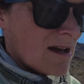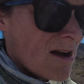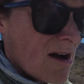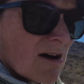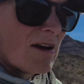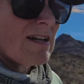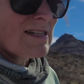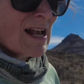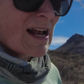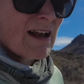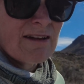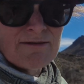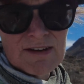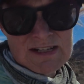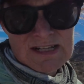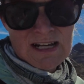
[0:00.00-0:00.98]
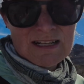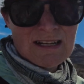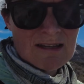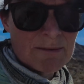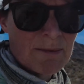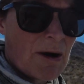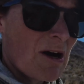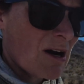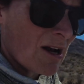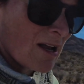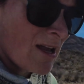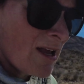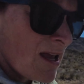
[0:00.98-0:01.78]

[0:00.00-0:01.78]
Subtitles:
on a second visit to the park.